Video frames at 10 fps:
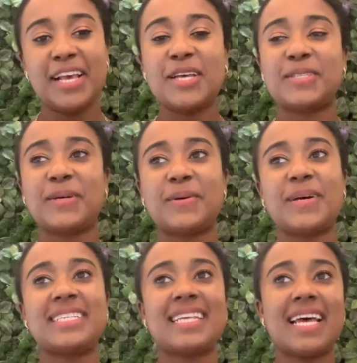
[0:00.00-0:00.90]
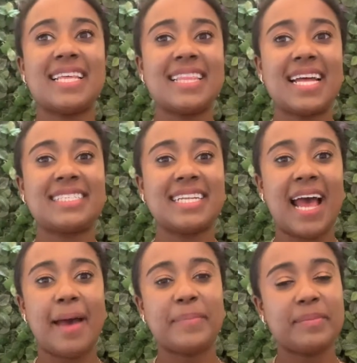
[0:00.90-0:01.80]
So sad that that didn't
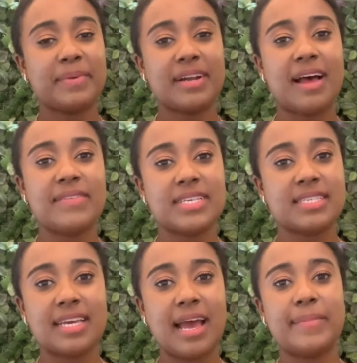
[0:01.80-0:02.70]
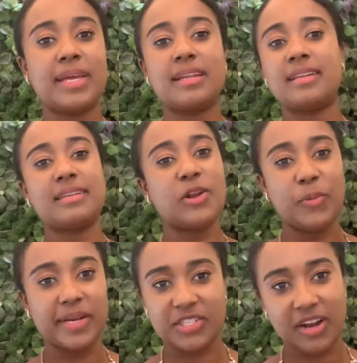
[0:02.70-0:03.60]
happen, but obviously, I mean,
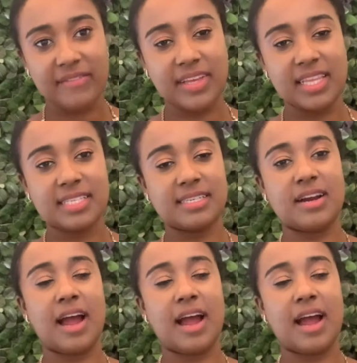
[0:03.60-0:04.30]
nobody's traveling this year.